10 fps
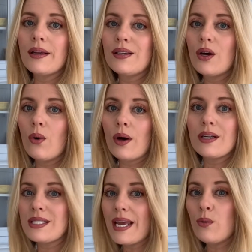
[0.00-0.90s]
you know, on
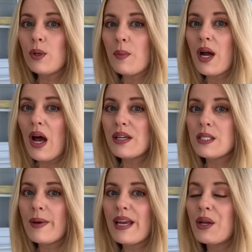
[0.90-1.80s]
a date with my
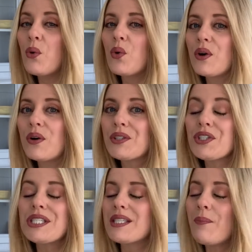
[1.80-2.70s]
husband, or
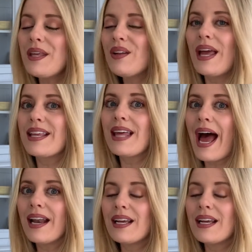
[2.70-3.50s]
just something like that.